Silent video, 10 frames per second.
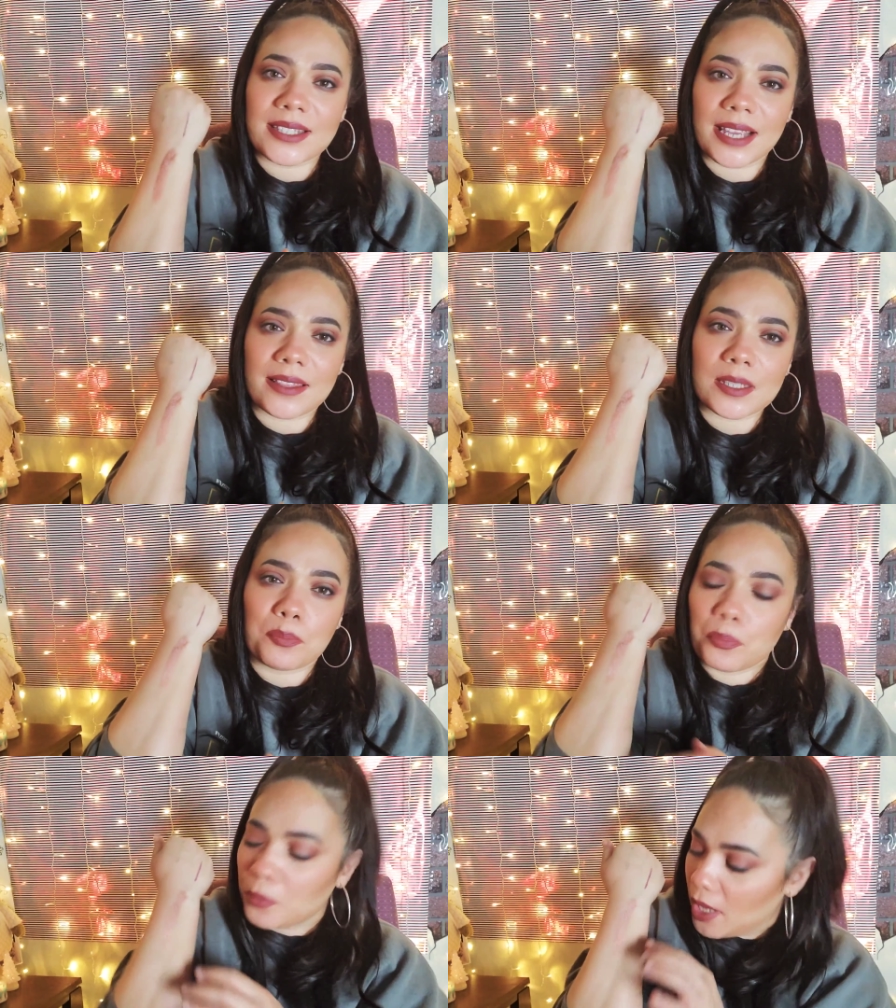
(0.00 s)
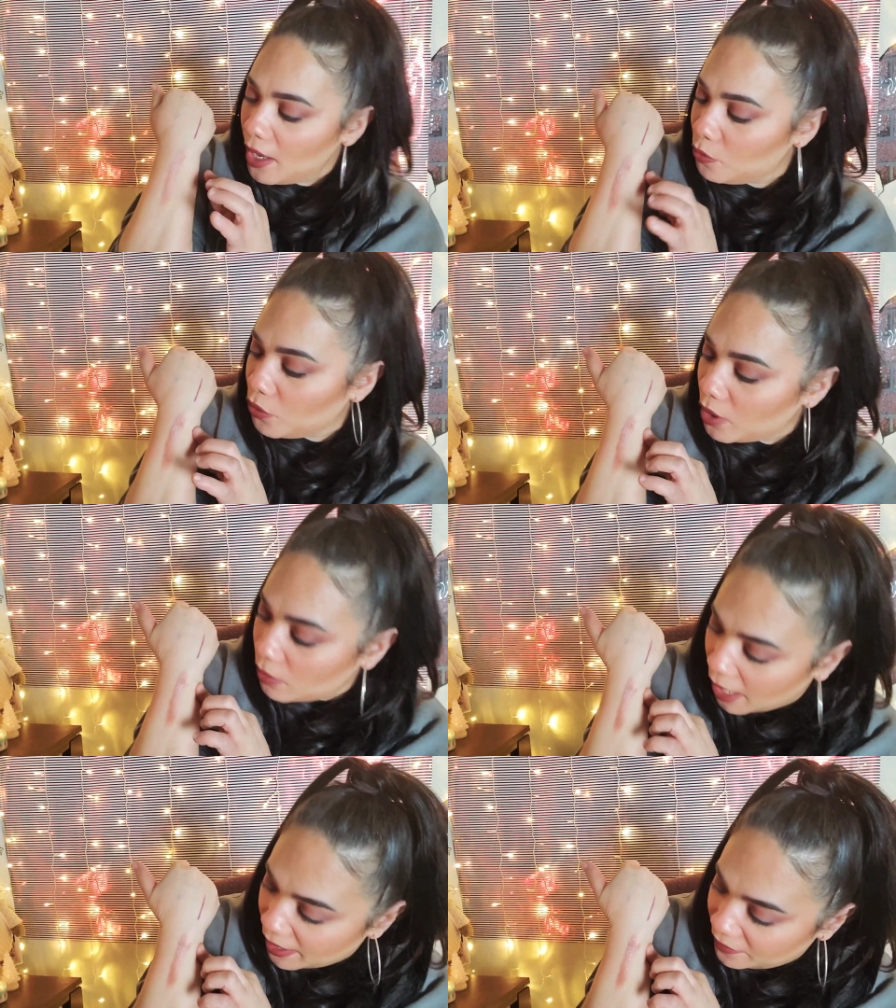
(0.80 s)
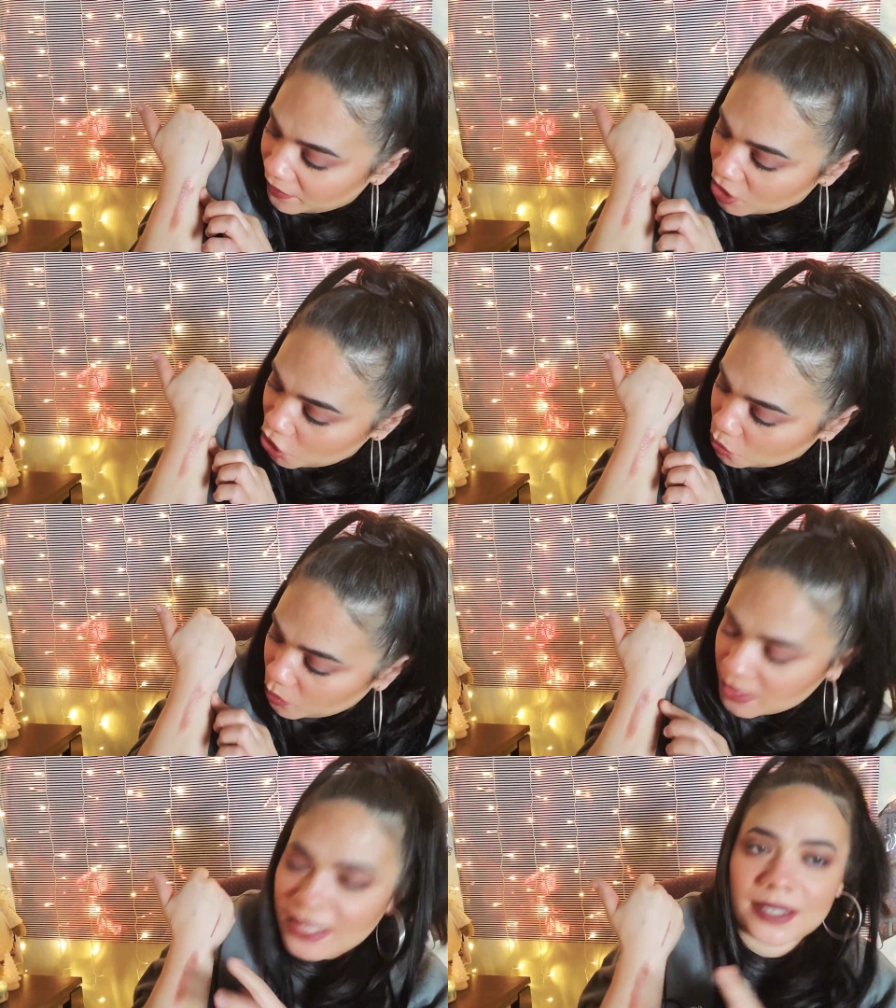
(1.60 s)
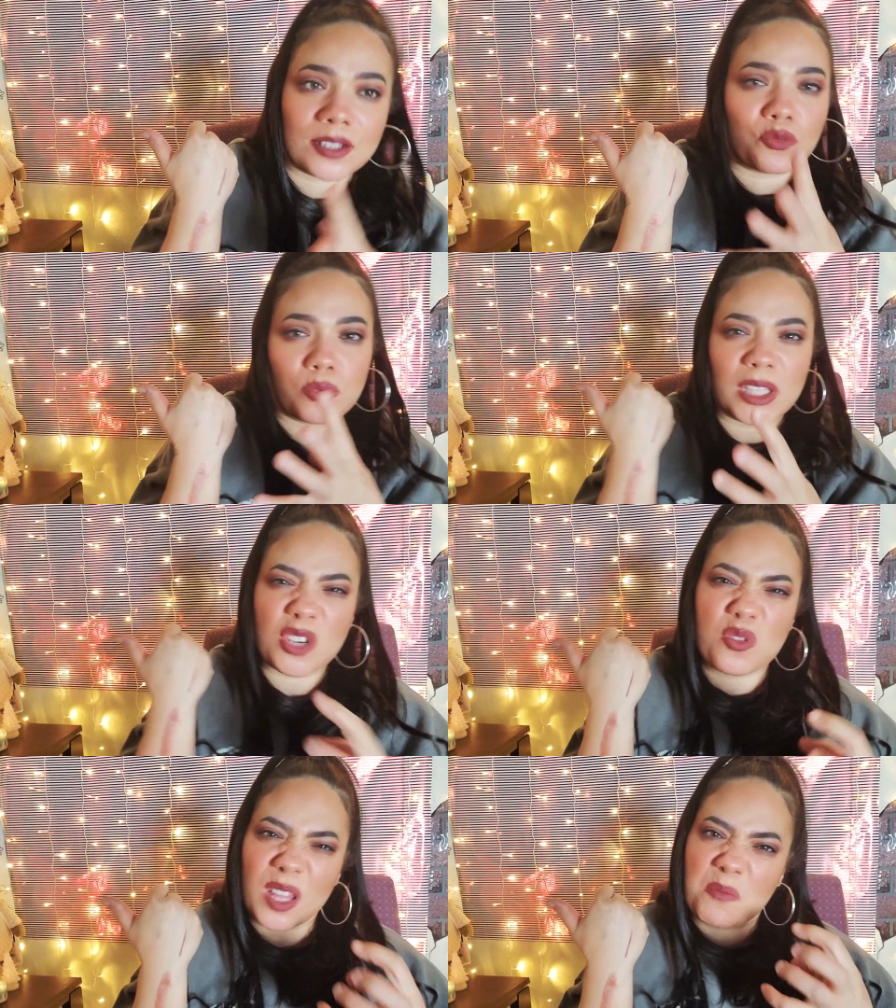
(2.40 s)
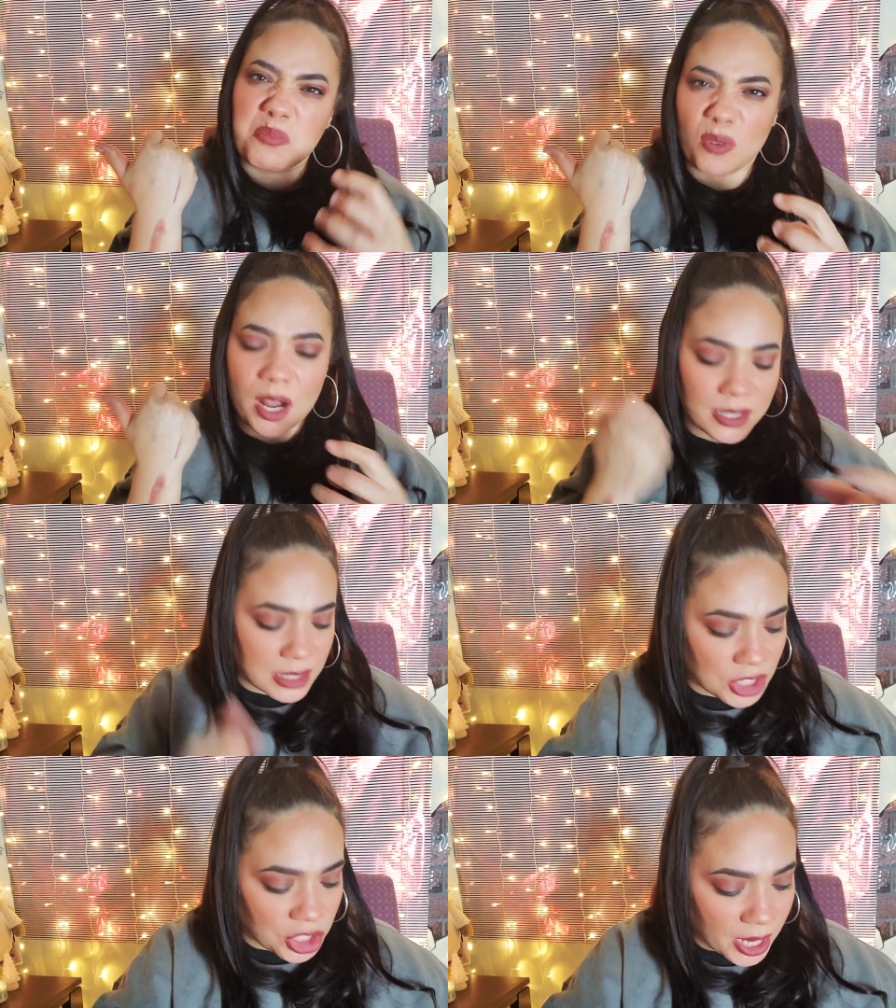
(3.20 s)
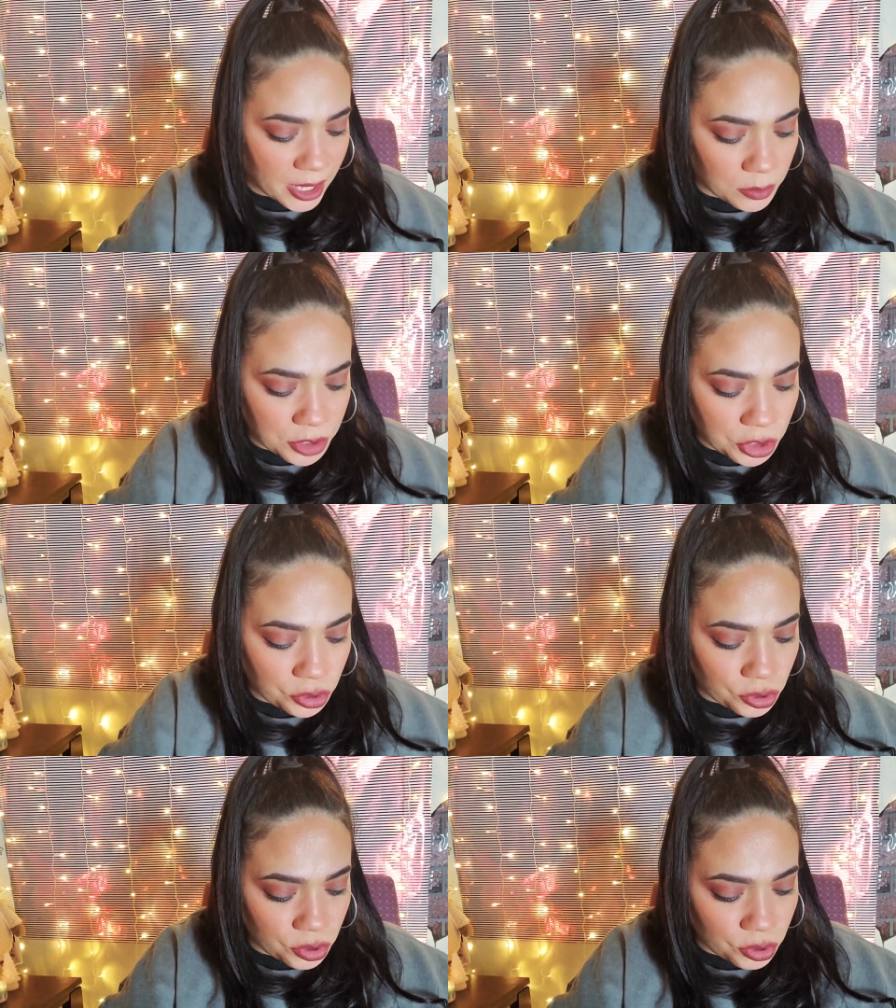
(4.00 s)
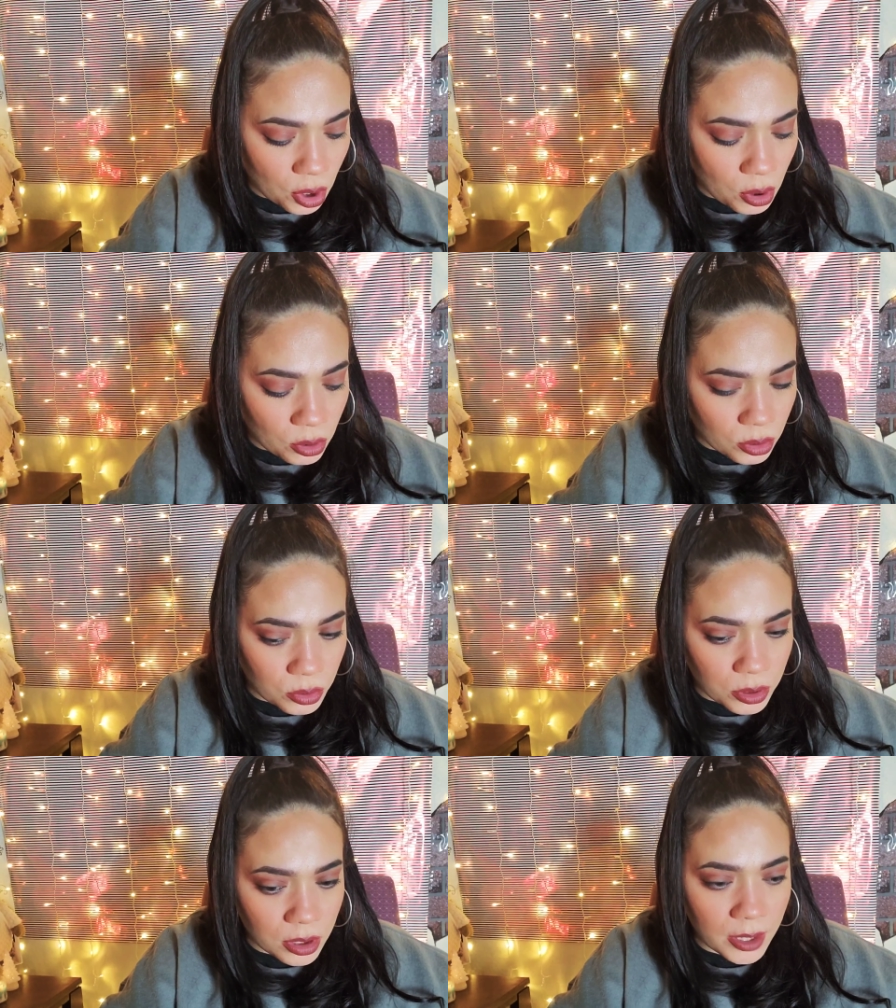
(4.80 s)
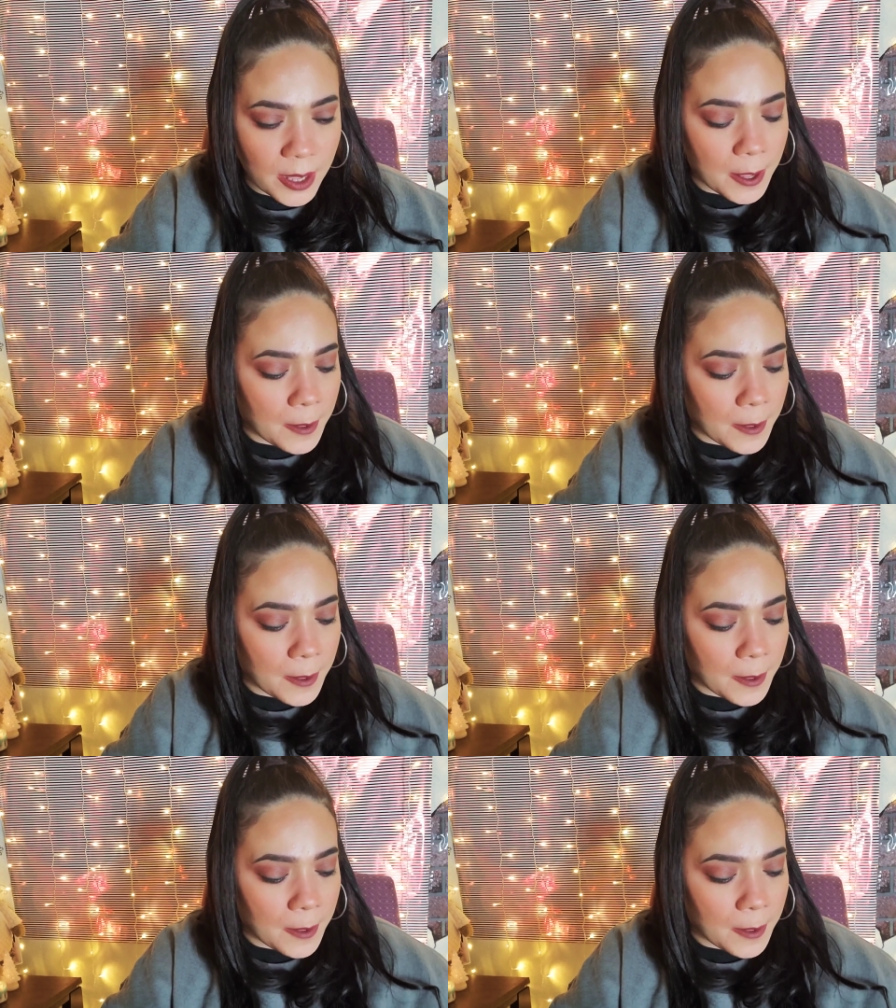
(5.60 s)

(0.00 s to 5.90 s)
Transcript: as like this, in real life, it just reads as this really cool, like bronzy shade, which is so cool.